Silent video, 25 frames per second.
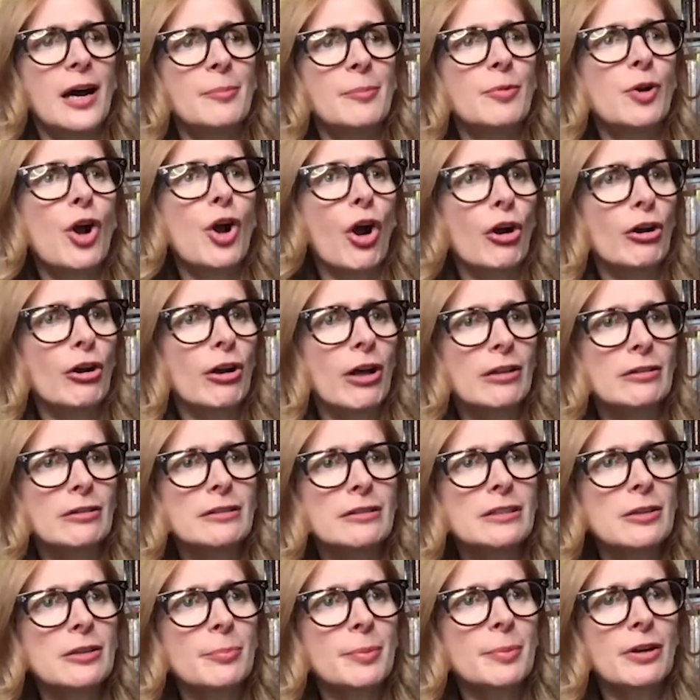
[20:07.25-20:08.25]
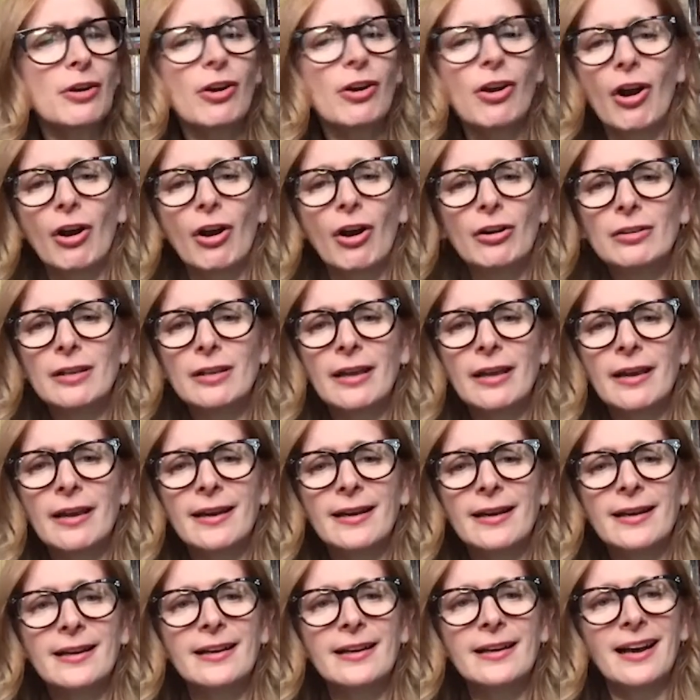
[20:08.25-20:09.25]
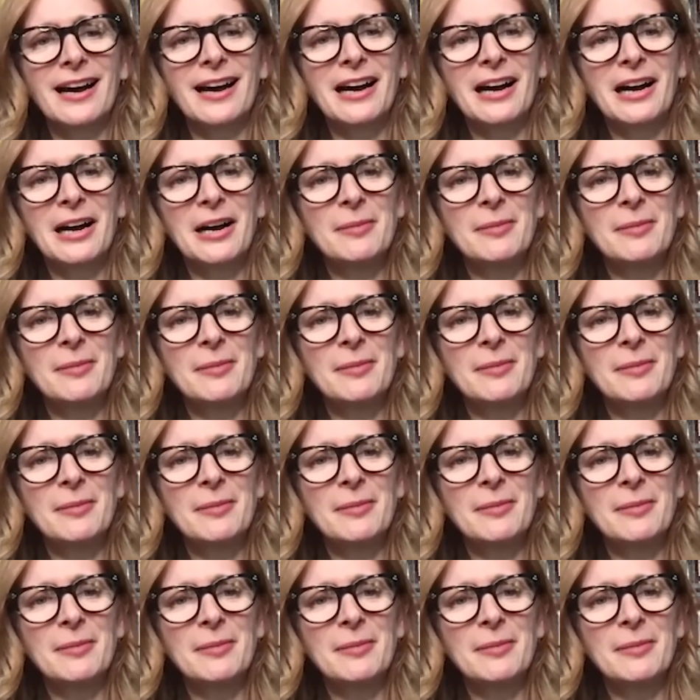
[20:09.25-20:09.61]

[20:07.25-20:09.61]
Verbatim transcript: um, gar a little bit of garlic,